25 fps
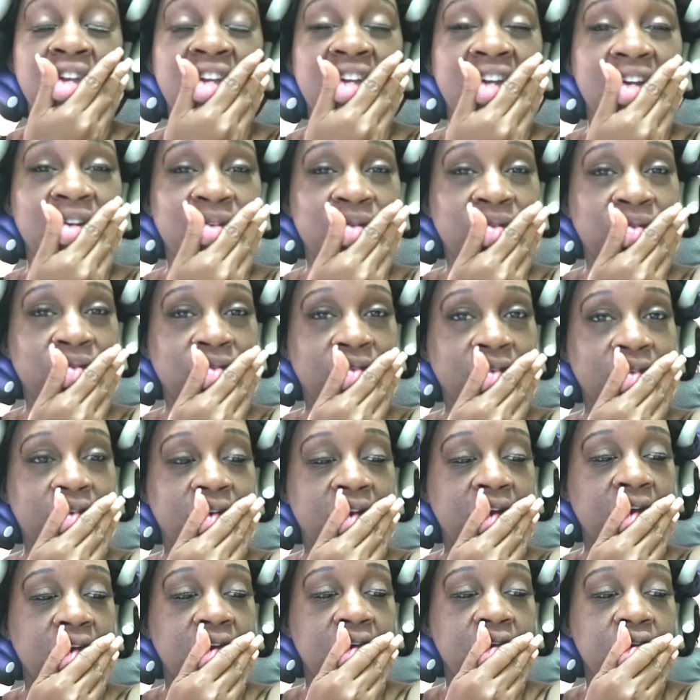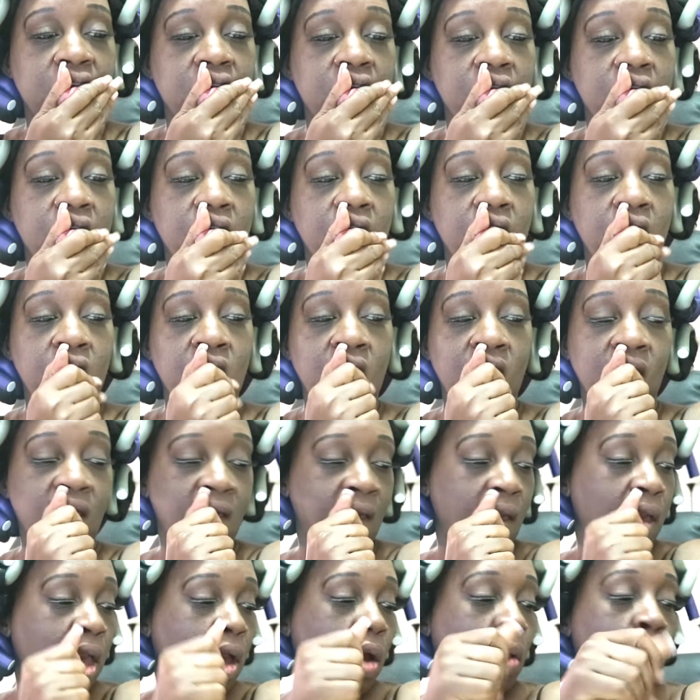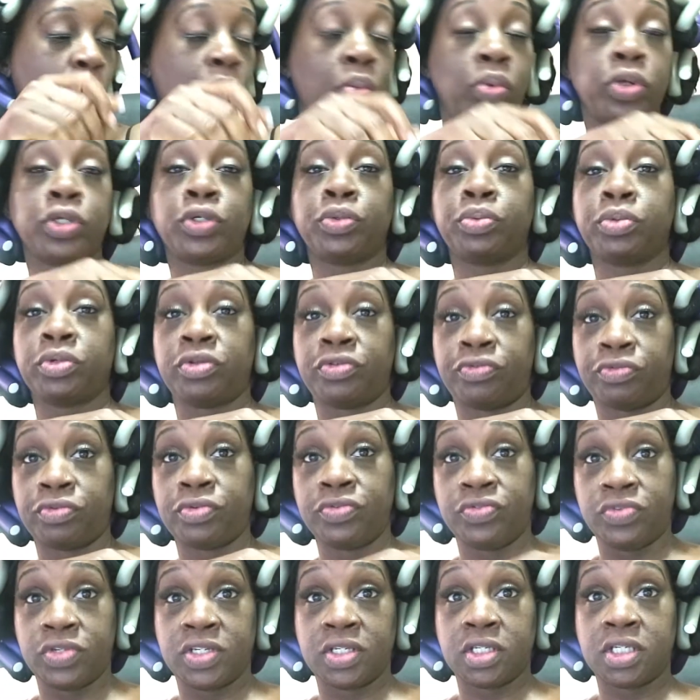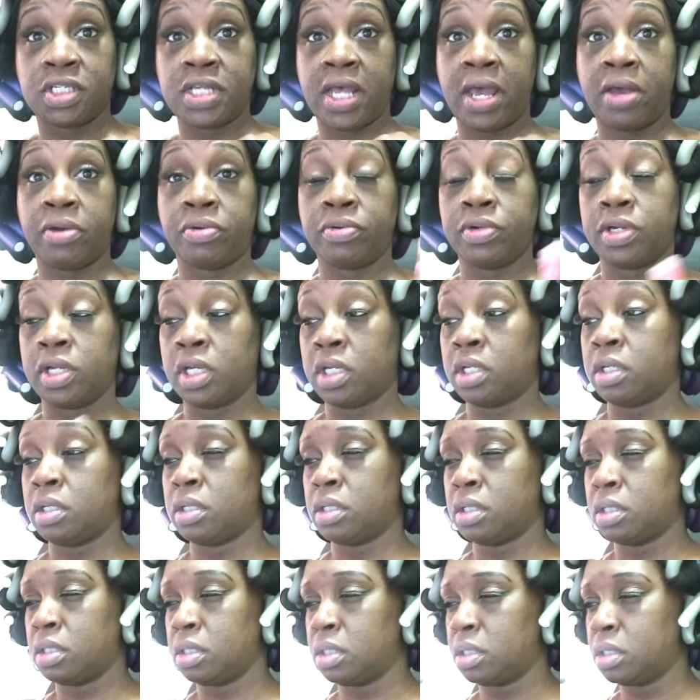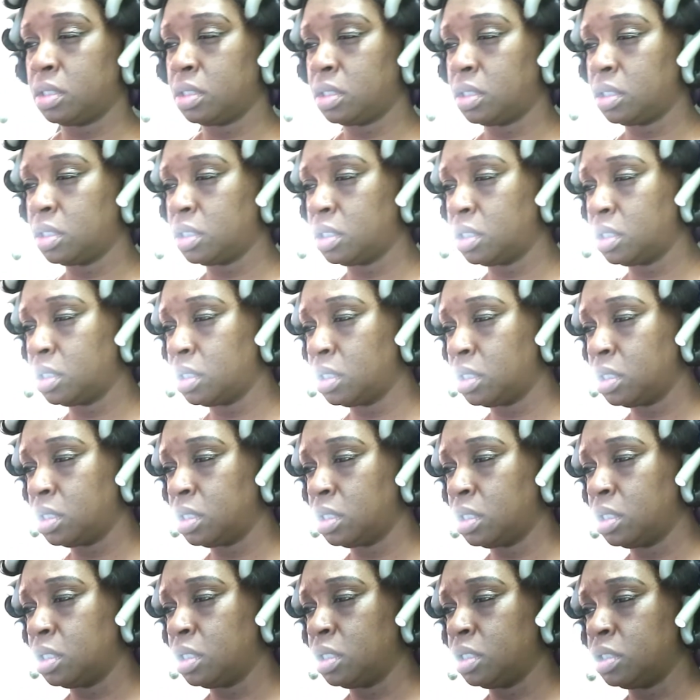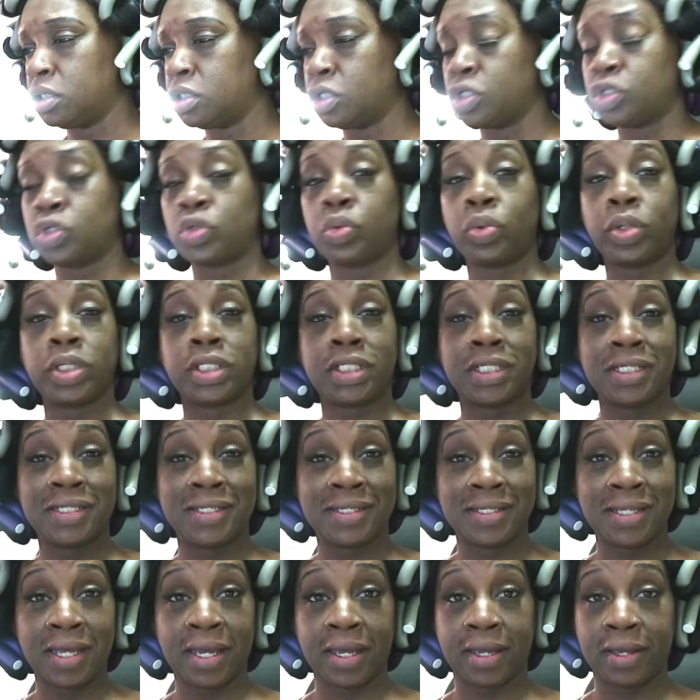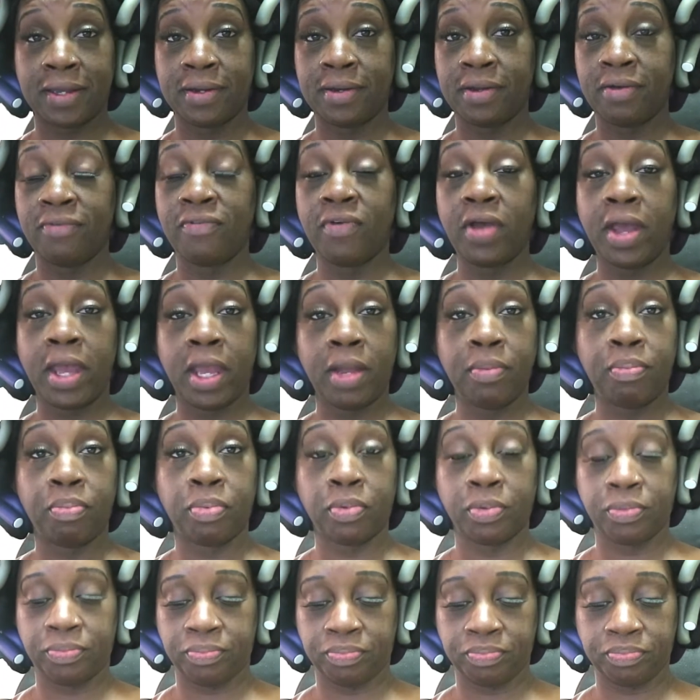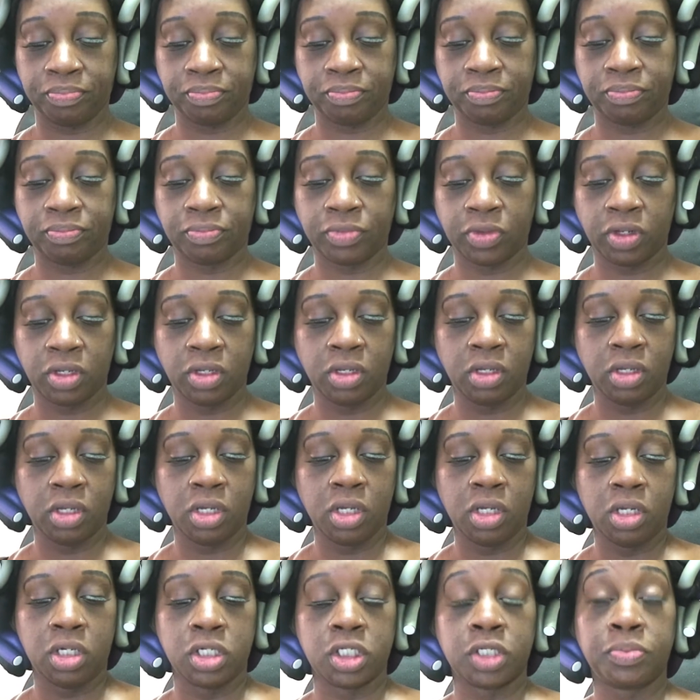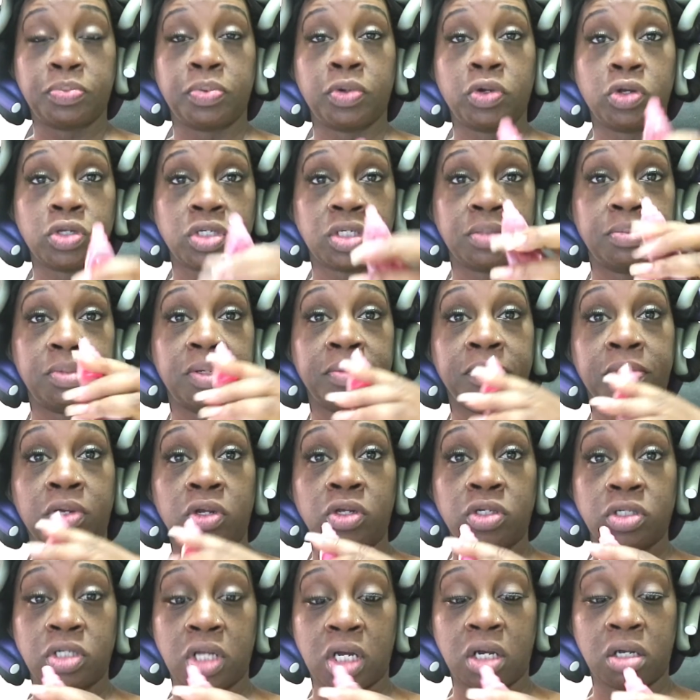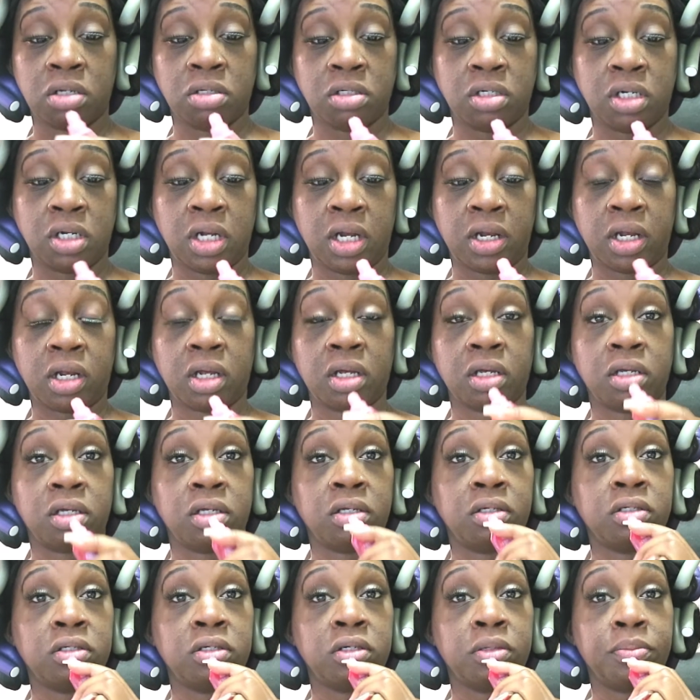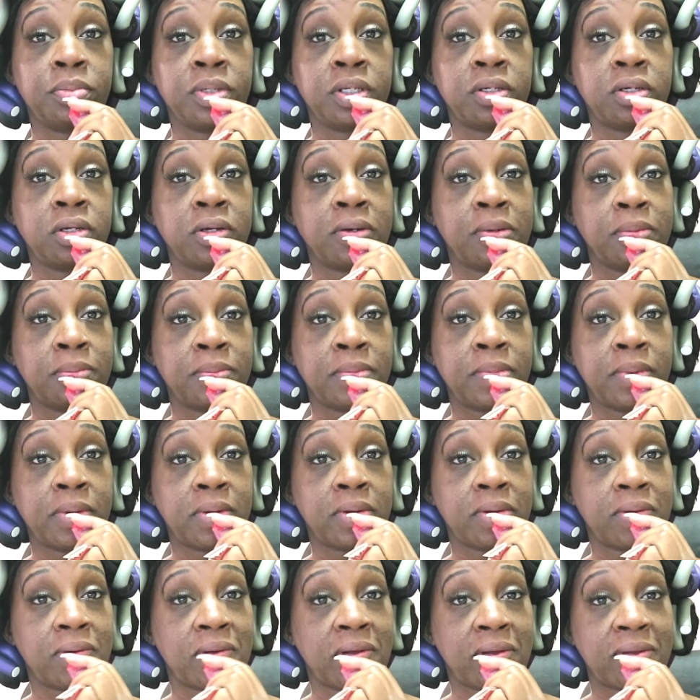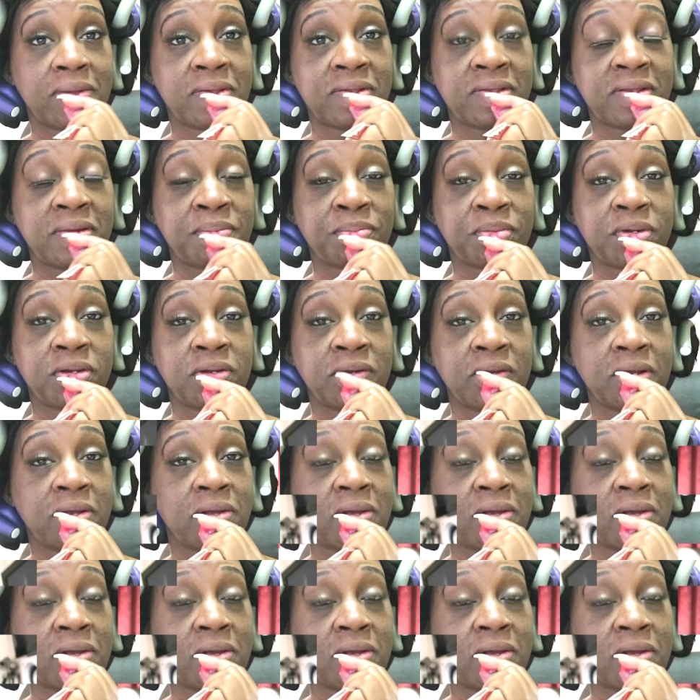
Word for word: yesterday, which was Saturday, the 22nd of April. Let's put on some lip gloss so I can look like uh, a little bit, um, something.